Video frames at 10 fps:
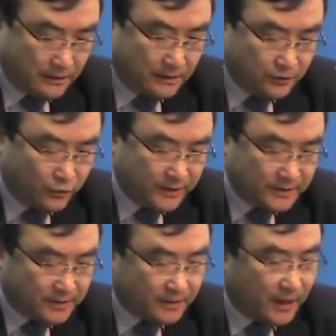
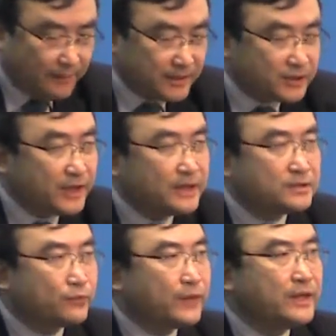addressing climate
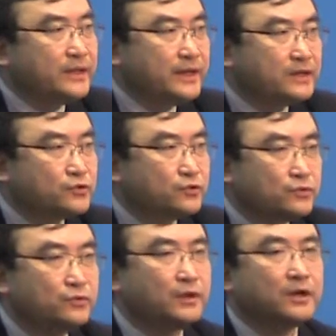change. We need
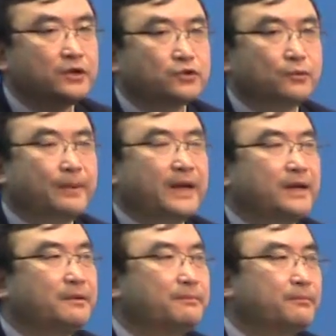to
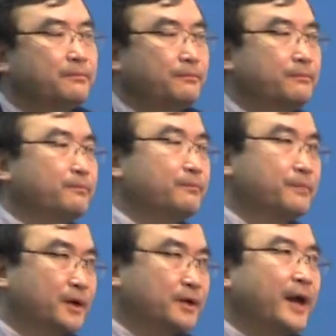pay
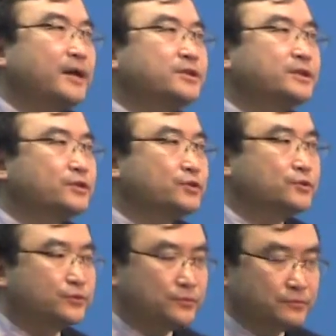attention
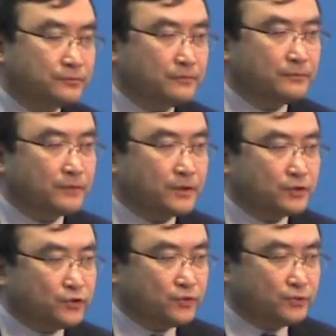
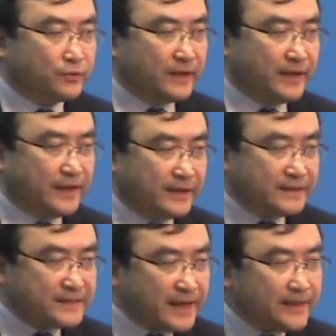to the
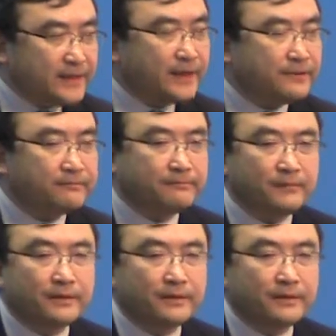incentive